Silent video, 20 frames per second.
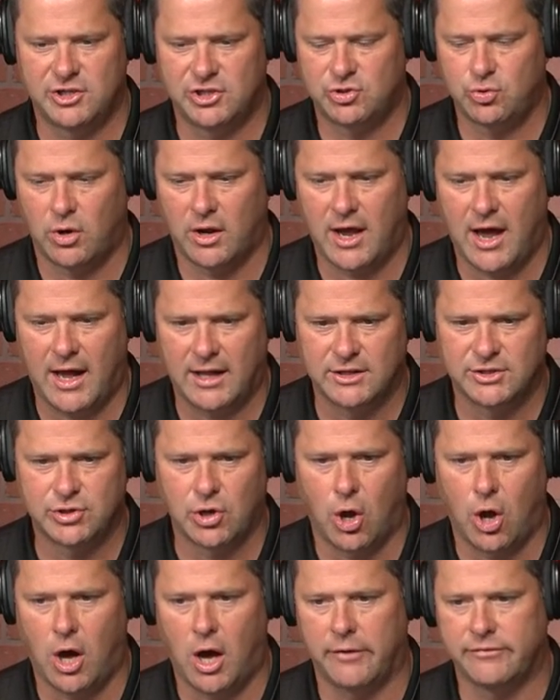just sort of gotten
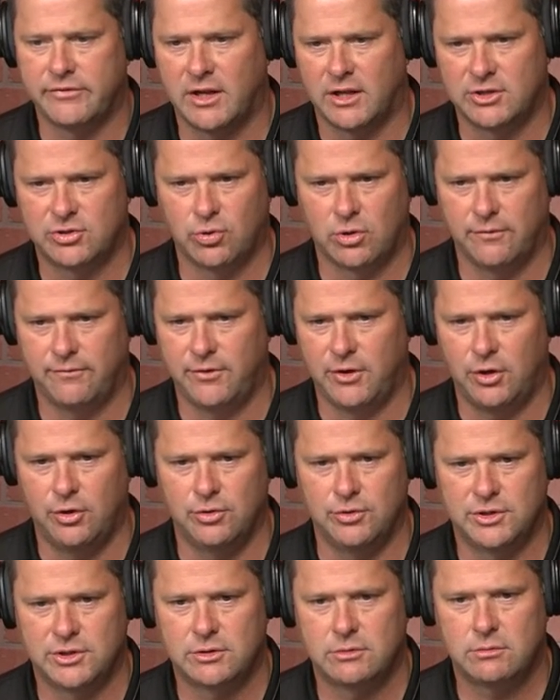soft and sort of
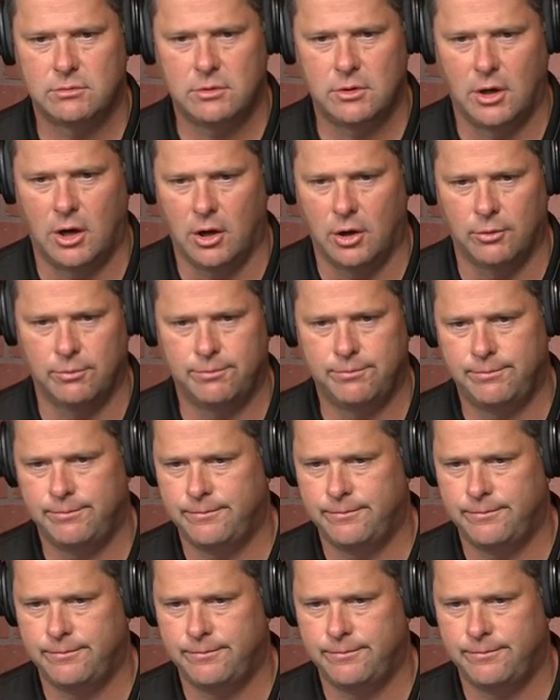views you know